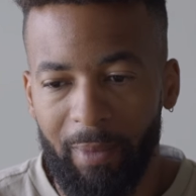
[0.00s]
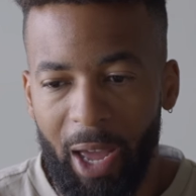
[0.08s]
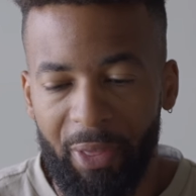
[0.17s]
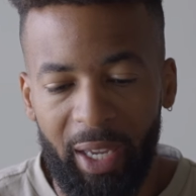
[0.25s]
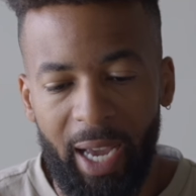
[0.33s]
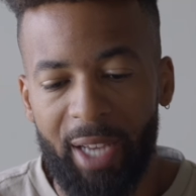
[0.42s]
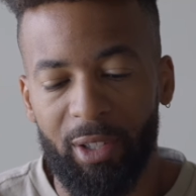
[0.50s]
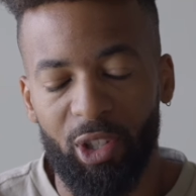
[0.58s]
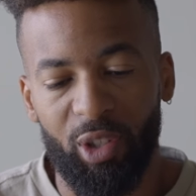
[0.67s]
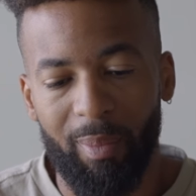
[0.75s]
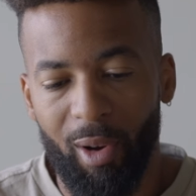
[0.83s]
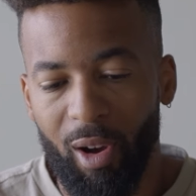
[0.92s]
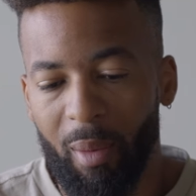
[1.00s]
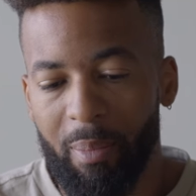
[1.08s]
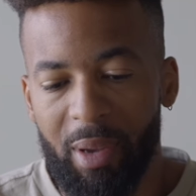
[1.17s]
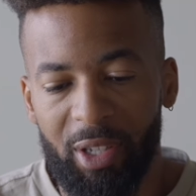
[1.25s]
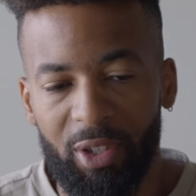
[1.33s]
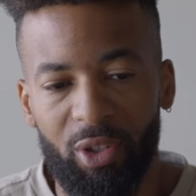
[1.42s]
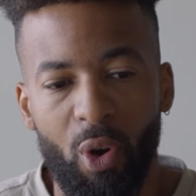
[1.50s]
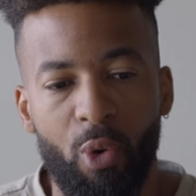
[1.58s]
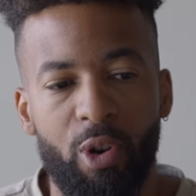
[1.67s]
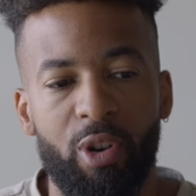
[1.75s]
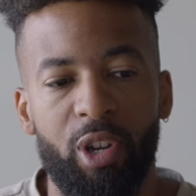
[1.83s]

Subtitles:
I think as a small business owner,